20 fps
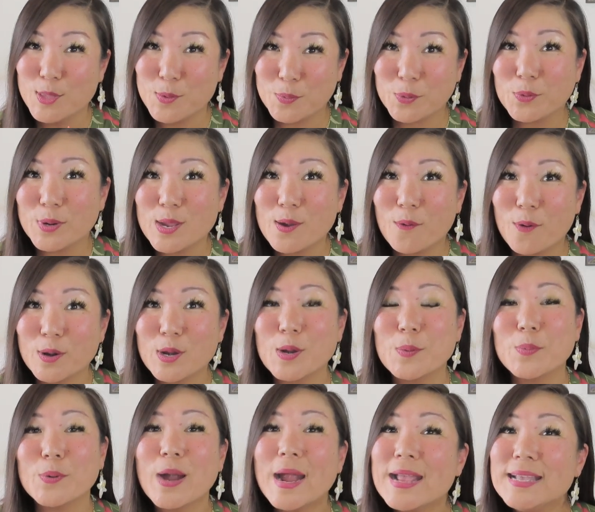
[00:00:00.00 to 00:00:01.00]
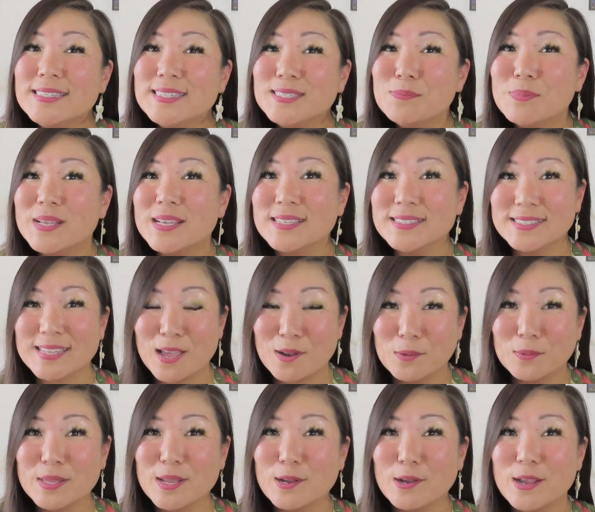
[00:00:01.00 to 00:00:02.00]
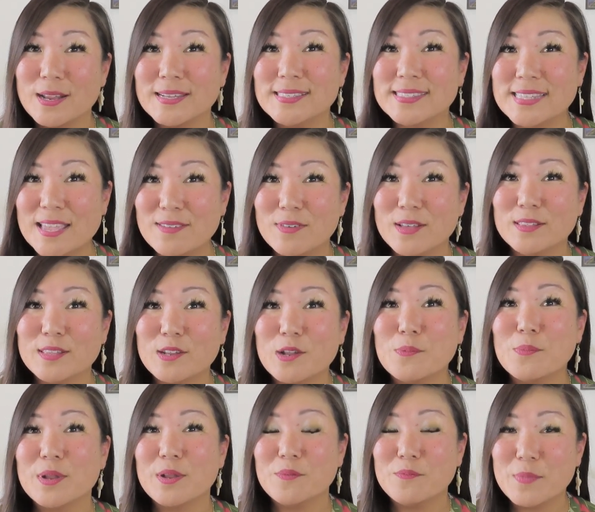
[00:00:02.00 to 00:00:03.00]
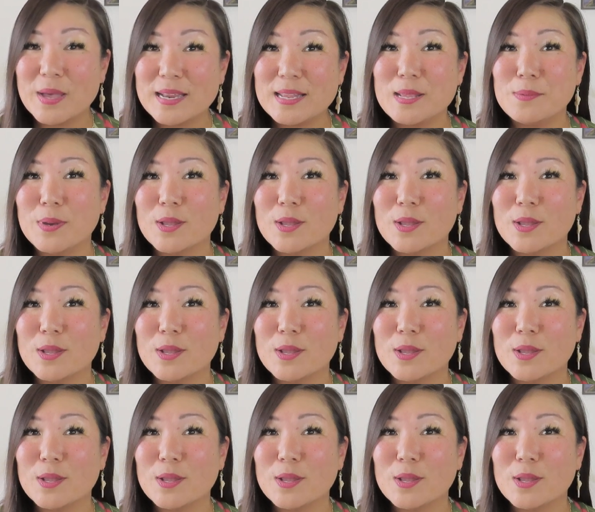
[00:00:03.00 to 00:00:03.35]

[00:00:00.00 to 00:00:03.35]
the pre-order price because not only are you gonna save a little bit of money,